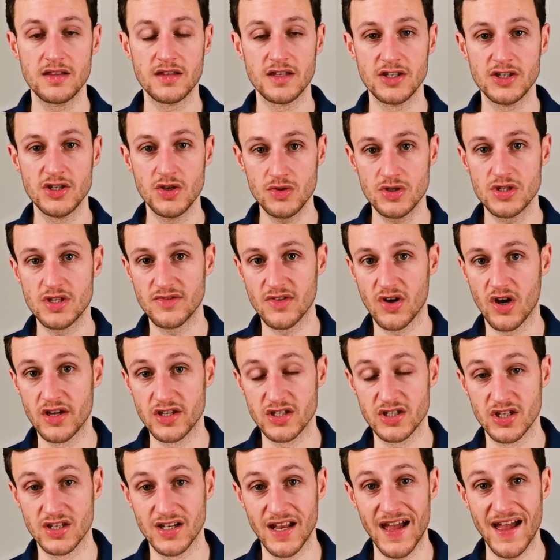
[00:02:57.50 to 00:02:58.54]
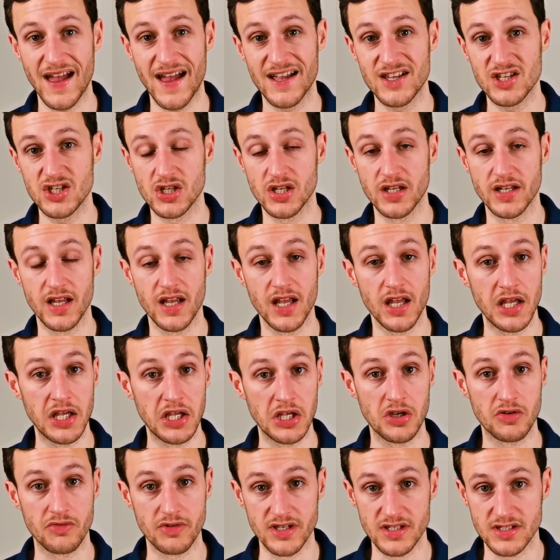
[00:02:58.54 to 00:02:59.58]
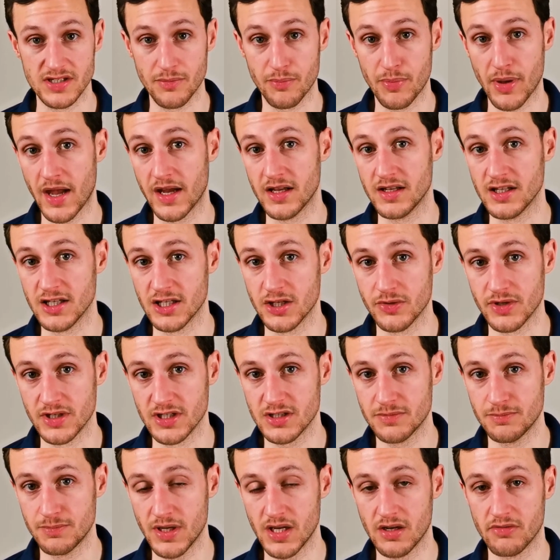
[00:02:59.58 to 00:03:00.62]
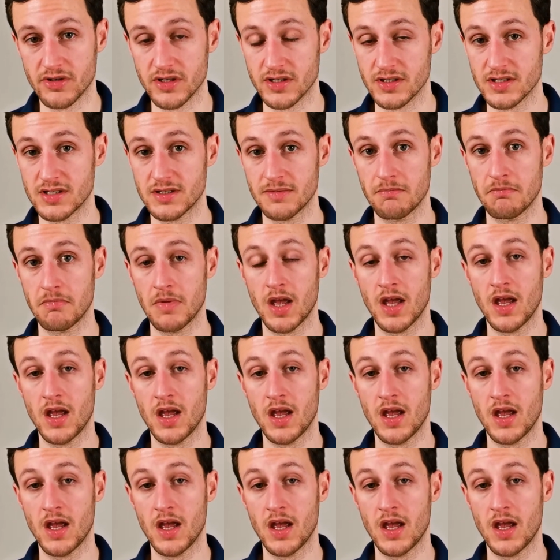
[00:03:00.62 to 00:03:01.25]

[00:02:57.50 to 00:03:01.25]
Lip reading: the use of ice could actually increase the pain that you experience.